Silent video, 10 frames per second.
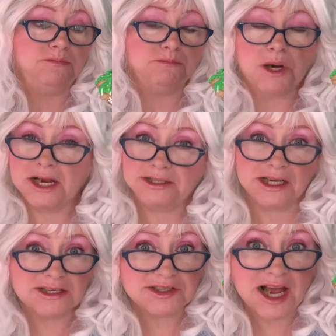but it
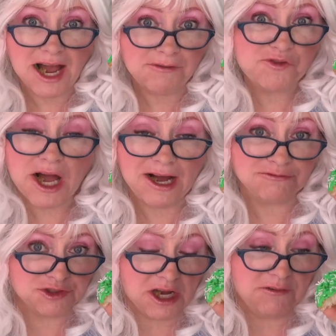doesn't have to
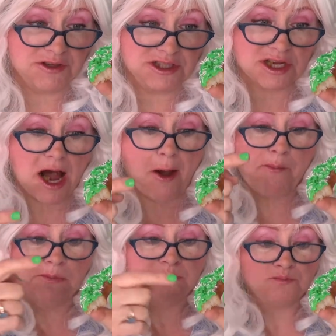have stuff
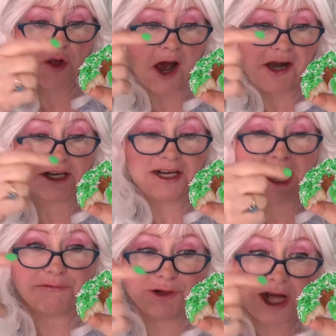inside. It can
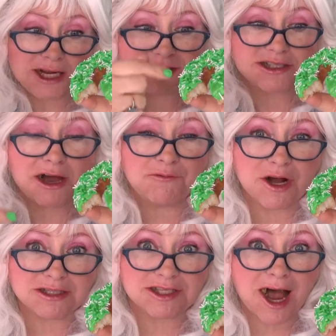have a lot of stuff
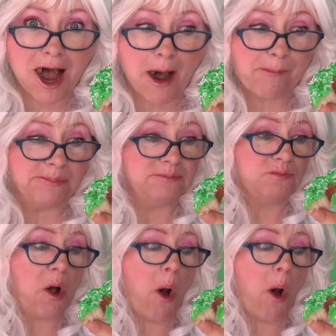on top.